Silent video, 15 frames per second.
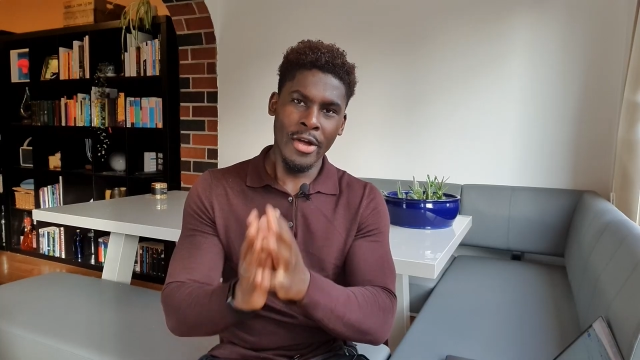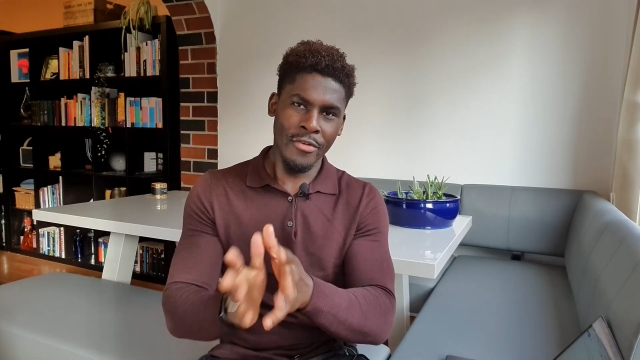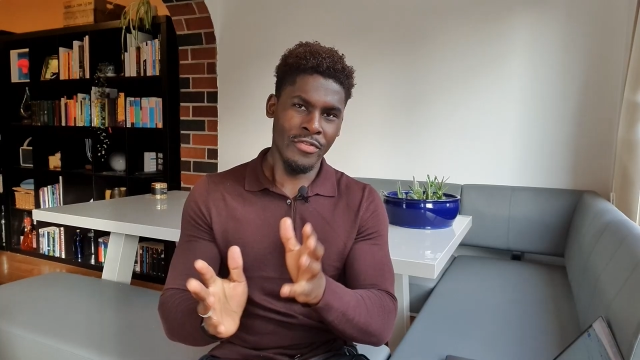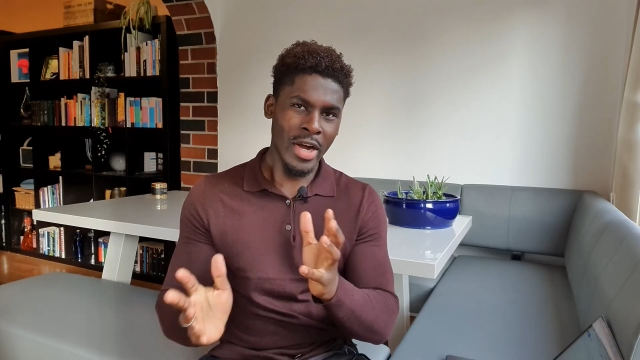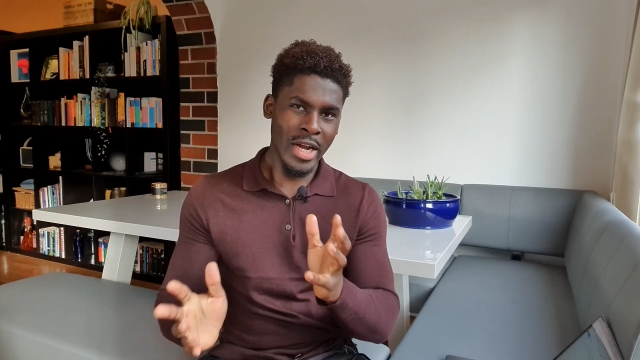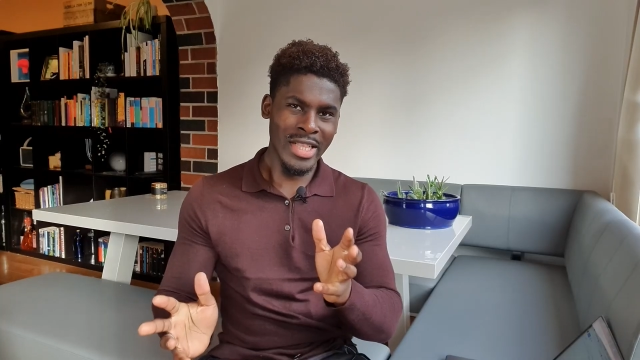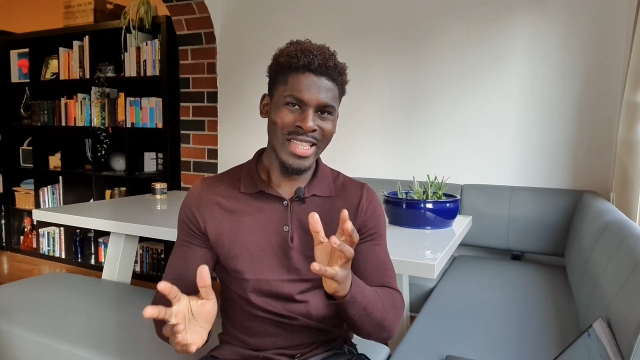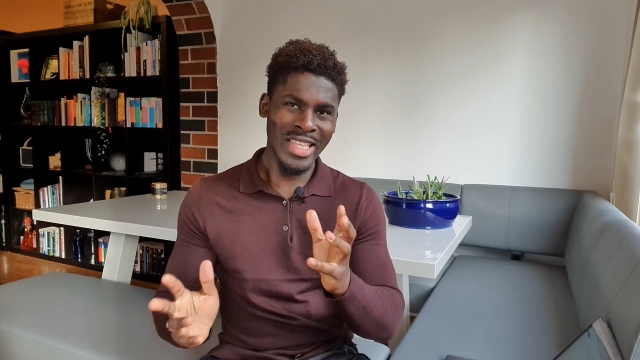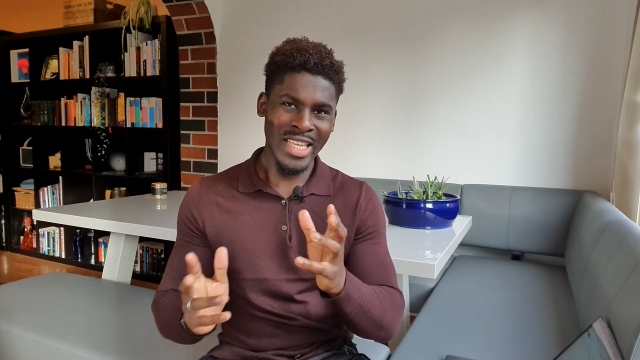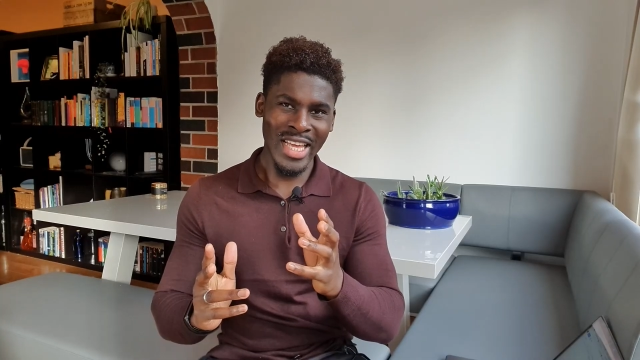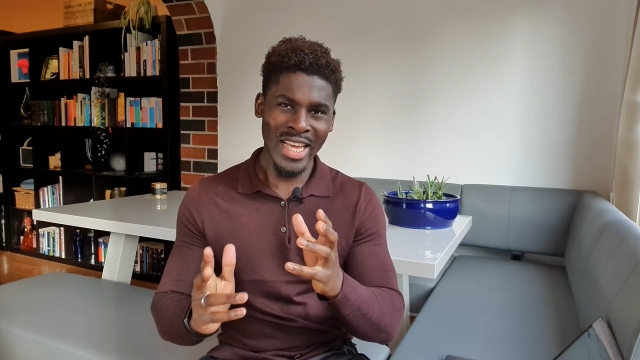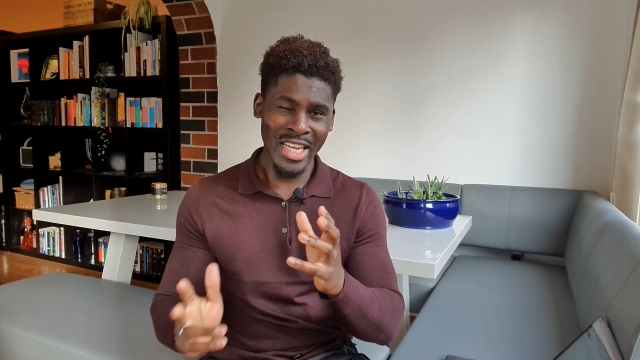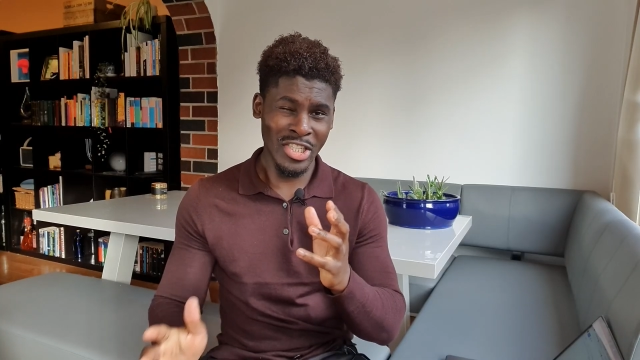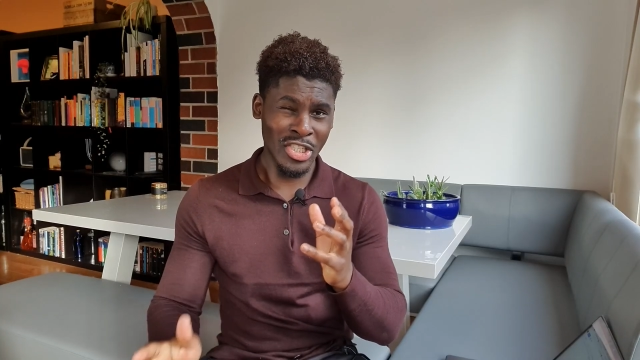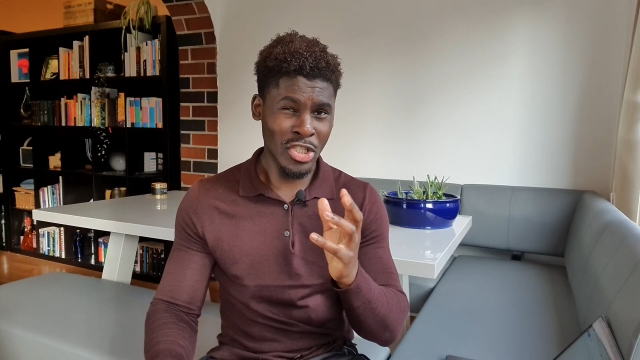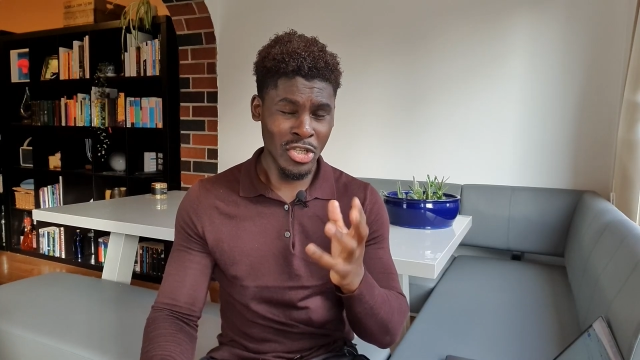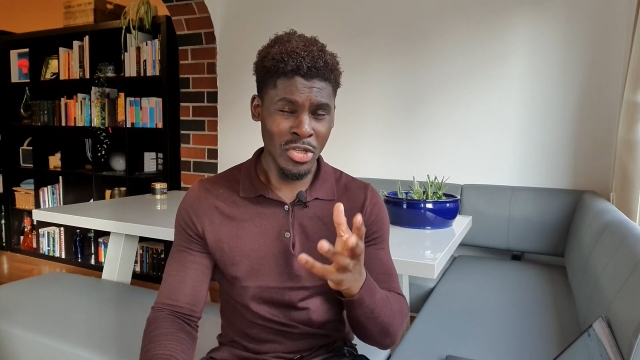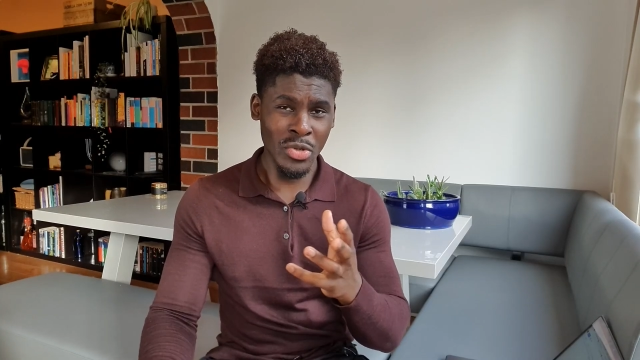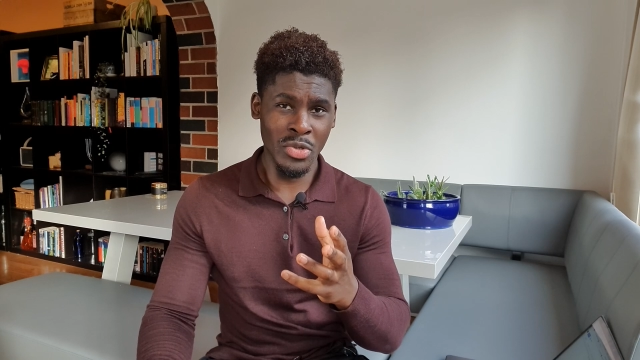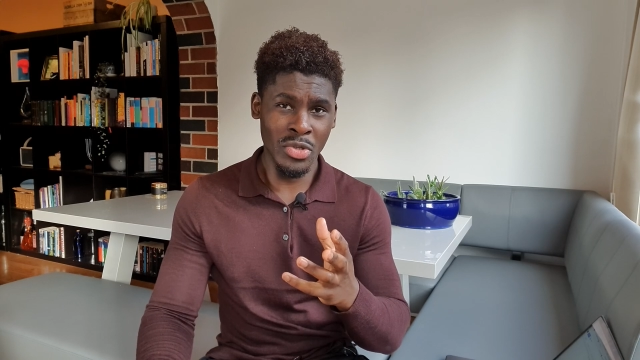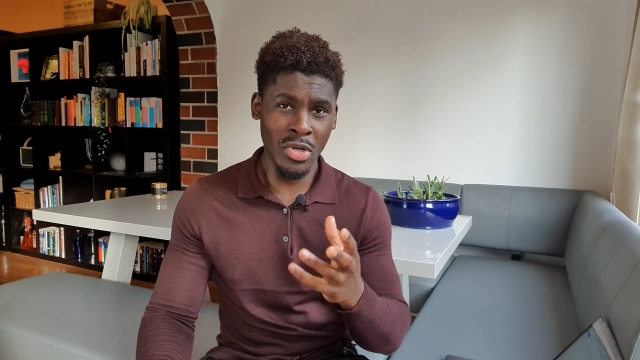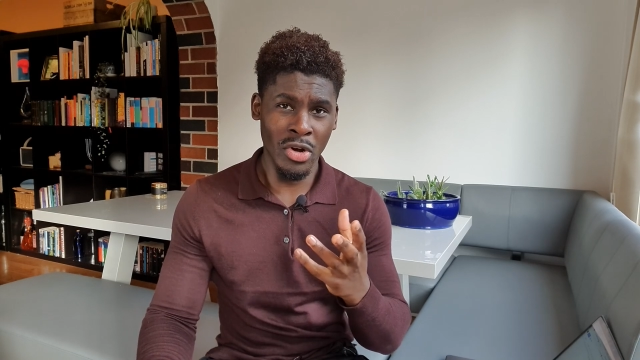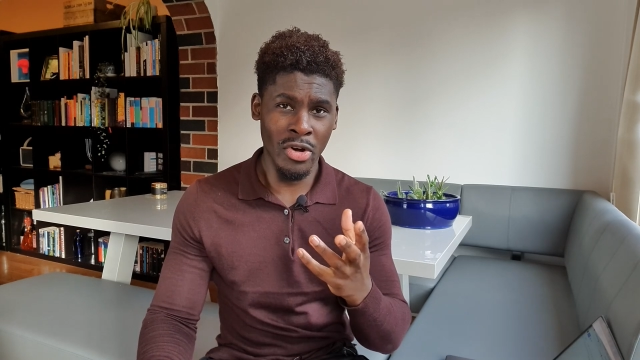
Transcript: I find the excuse